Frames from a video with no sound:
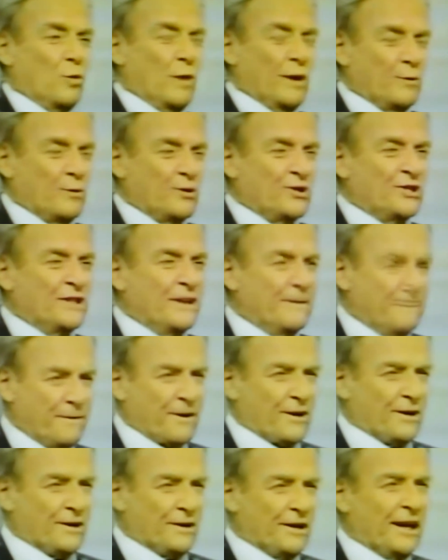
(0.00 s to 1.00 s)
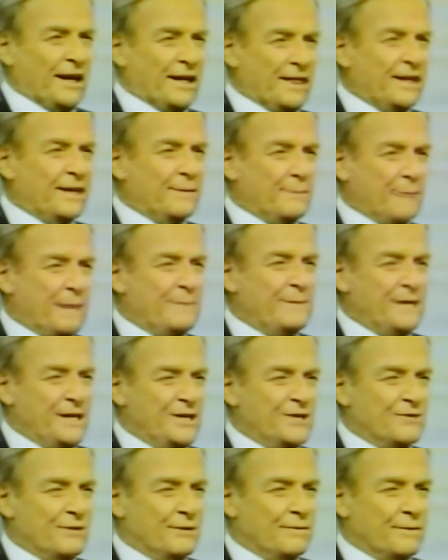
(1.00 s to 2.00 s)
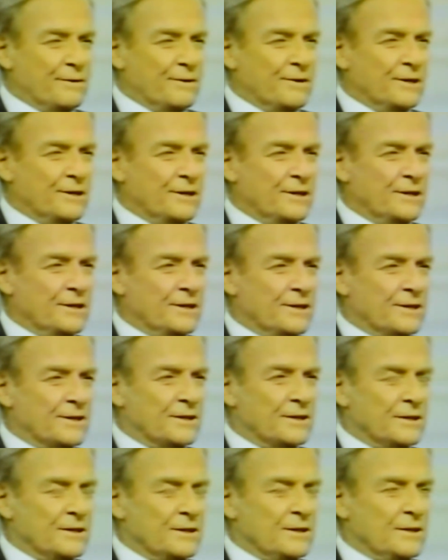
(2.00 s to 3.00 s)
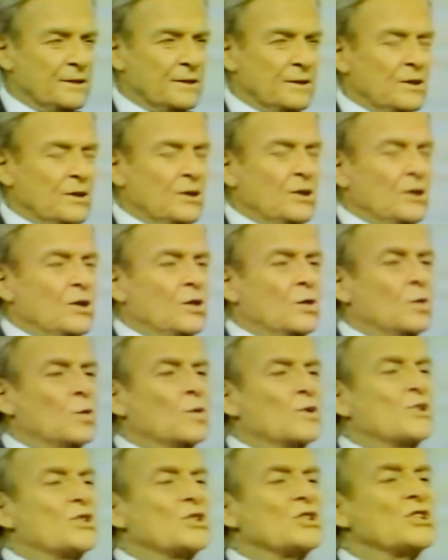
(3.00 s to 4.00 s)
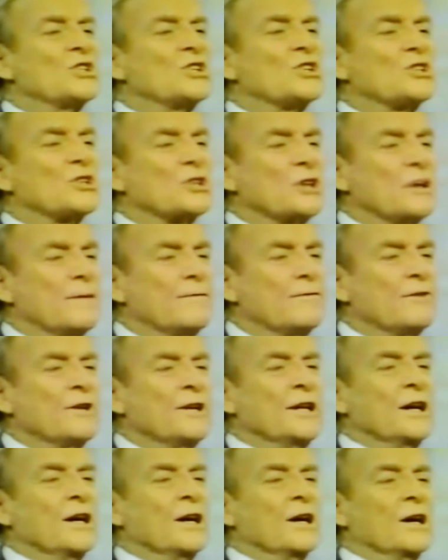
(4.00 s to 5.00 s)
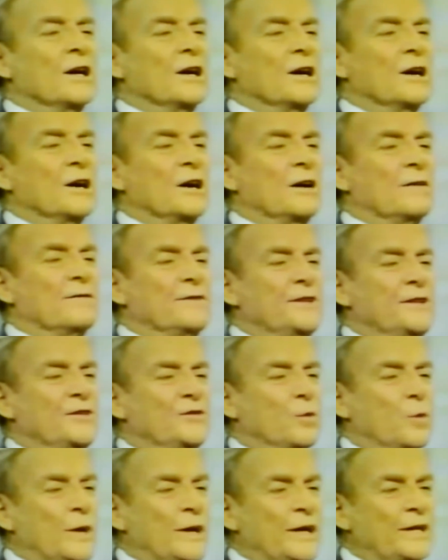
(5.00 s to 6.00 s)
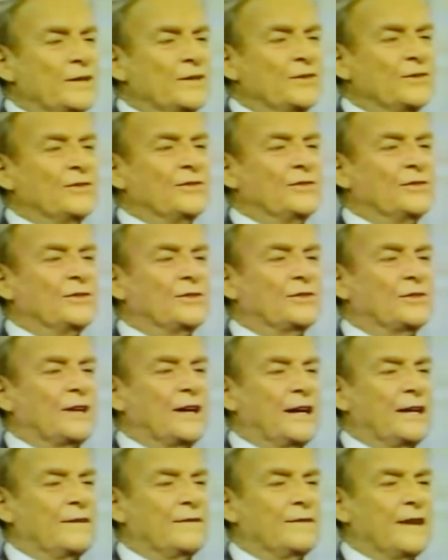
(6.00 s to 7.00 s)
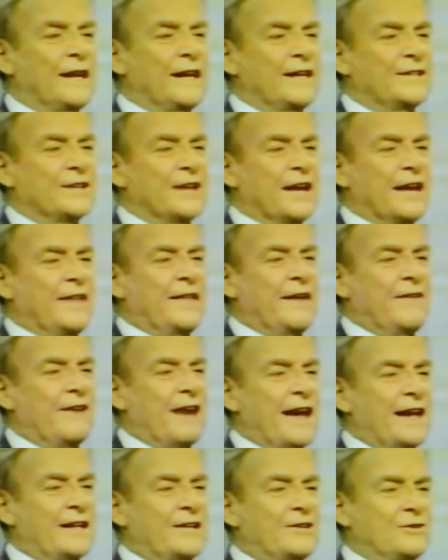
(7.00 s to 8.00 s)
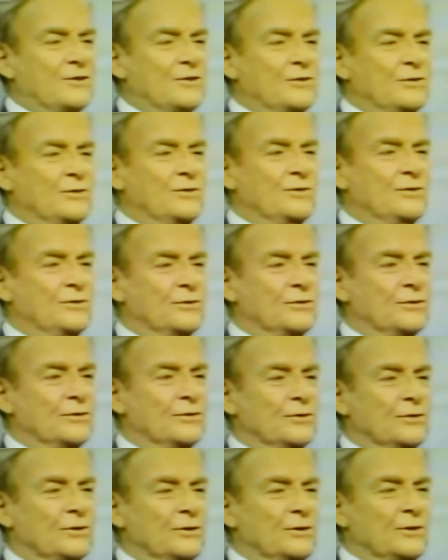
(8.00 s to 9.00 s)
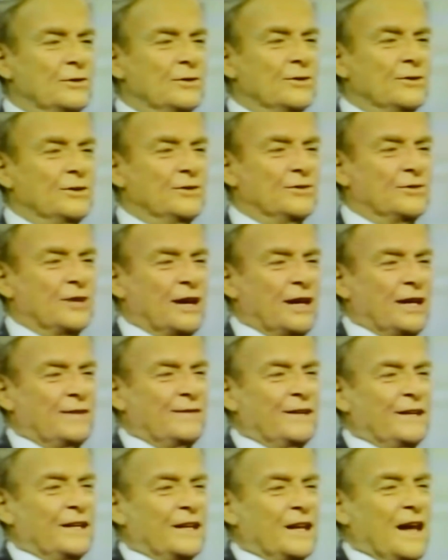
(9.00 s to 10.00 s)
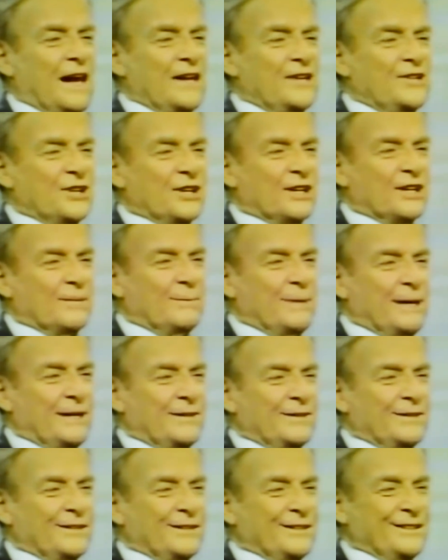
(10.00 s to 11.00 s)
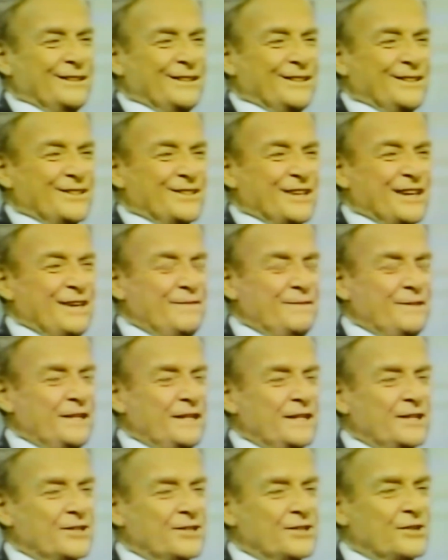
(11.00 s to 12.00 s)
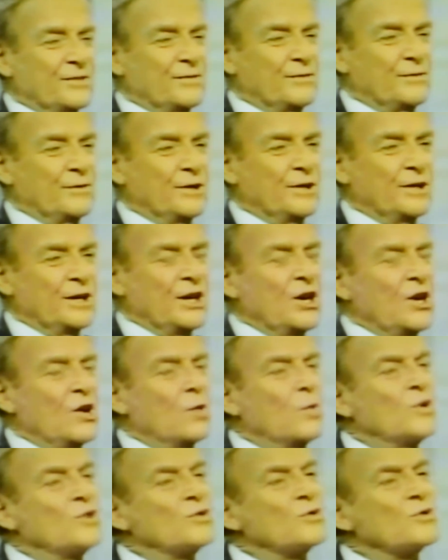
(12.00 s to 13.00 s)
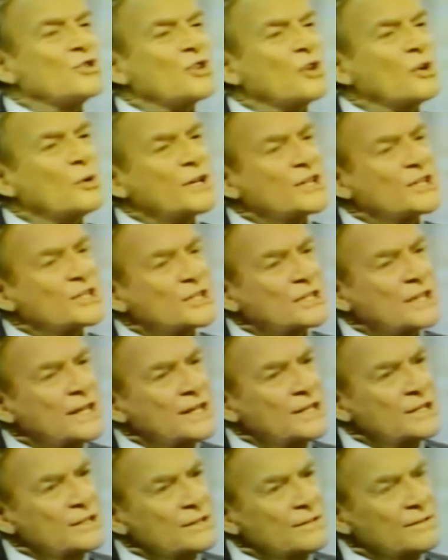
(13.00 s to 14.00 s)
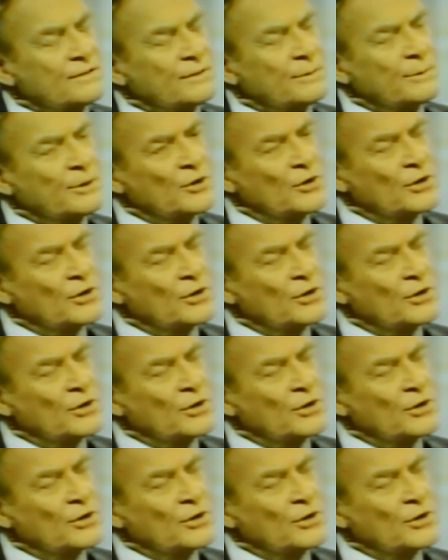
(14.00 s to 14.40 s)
what was difficult, and I think maybe he's referring to this, was the discovery of these weaknesses inside of NASA and their attitudes. This kind of illogic about safety and so forth, which was so extensive from an